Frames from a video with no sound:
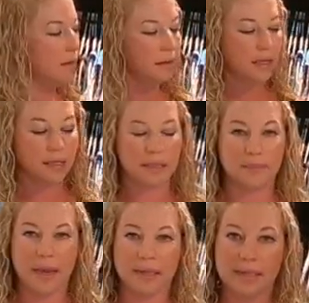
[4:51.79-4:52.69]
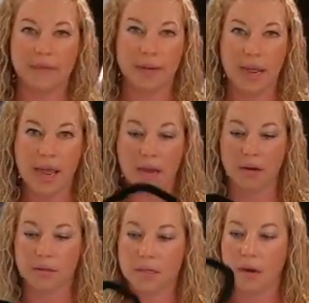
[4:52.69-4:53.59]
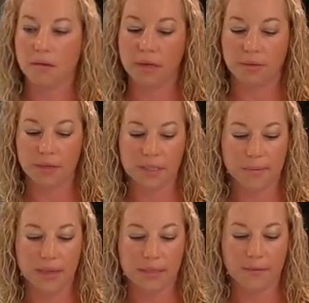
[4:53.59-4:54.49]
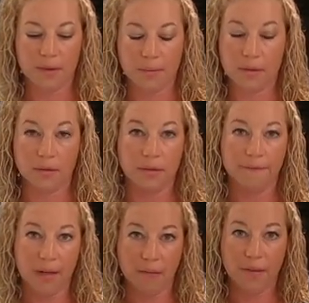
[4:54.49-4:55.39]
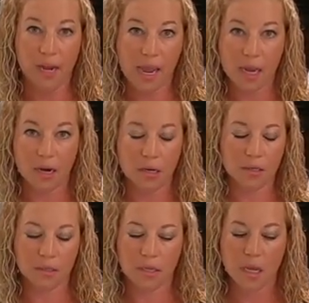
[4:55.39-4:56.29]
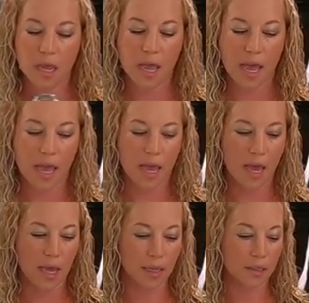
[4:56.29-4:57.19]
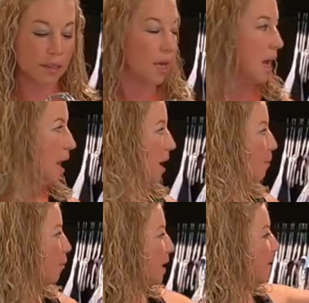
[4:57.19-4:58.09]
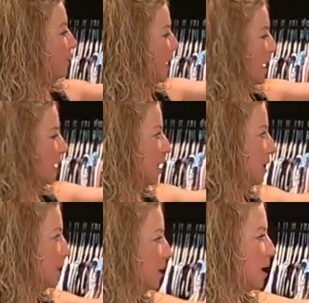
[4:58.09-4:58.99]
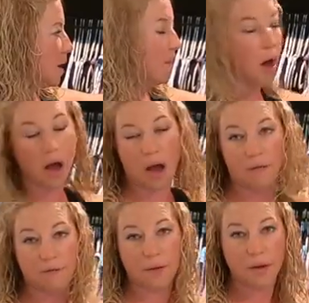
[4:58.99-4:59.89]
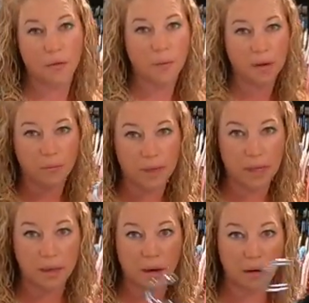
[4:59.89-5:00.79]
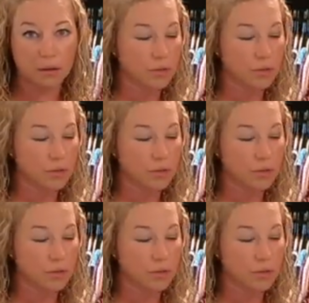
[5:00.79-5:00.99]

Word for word: these space-saving hangers, not only are they space-saving, but they're the velvet hangers. And um, we haven't had anything come off when we are